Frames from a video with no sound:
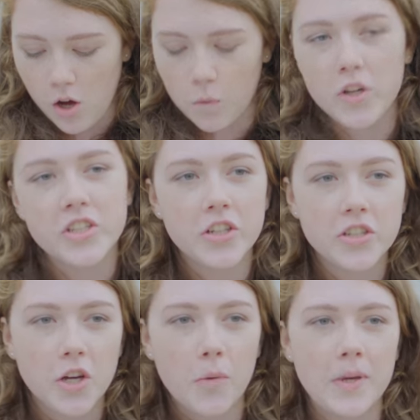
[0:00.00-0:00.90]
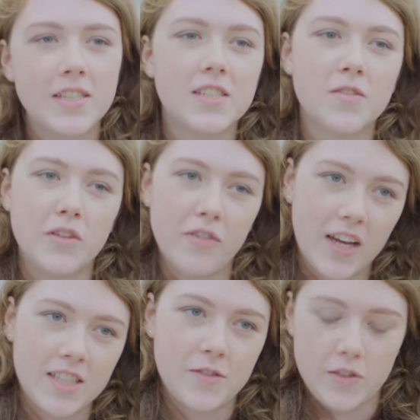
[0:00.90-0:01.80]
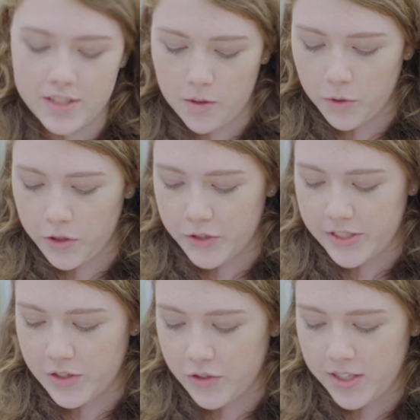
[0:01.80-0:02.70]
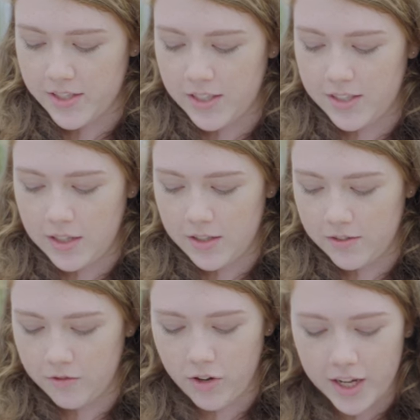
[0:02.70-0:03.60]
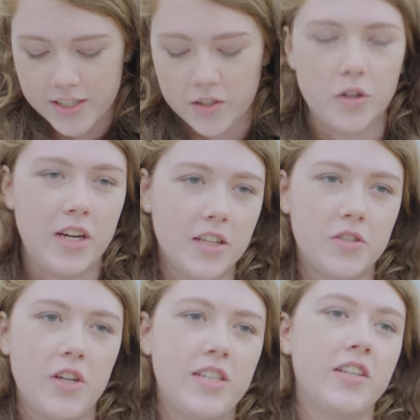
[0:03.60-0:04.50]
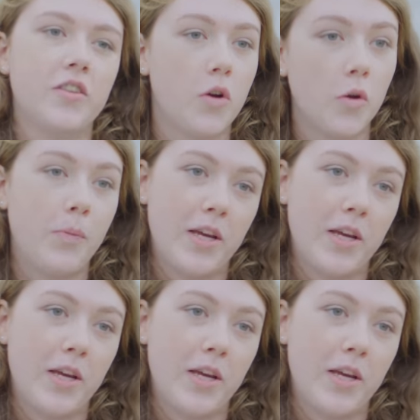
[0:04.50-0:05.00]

What are your top pieces of advice for someone who's interested in writing or illustrating their own